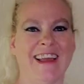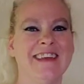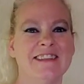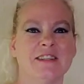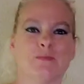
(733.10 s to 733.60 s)

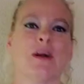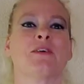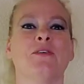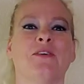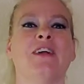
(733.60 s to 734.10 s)
in the
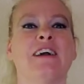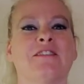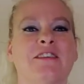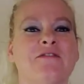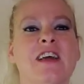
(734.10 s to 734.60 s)
SMART goal
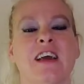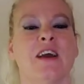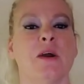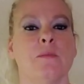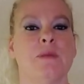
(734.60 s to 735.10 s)
acronym
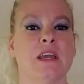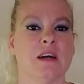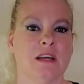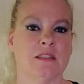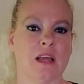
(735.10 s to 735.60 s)

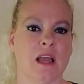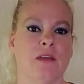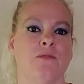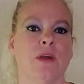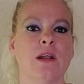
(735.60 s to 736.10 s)
because
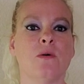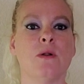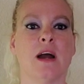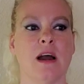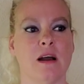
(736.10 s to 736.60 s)
if we don't
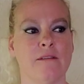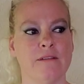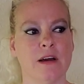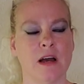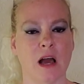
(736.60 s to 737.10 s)
have
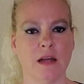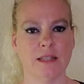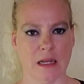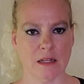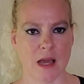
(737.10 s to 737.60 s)
a
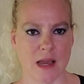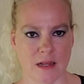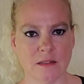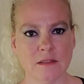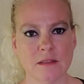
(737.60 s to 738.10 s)

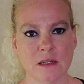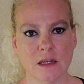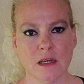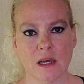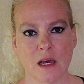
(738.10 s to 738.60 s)
deadline,
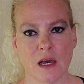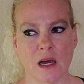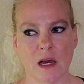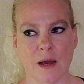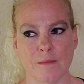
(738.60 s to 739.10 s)

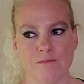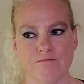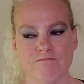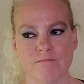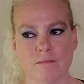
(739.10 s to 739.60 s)
um,
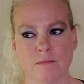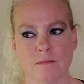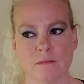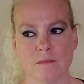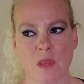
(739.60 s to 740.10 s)

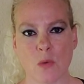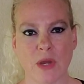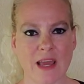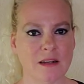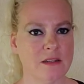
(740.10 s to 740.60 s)
we
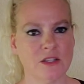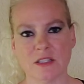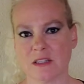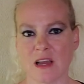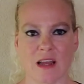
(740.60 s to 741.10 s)
kind of
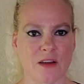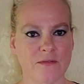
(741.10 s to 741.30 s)
just kind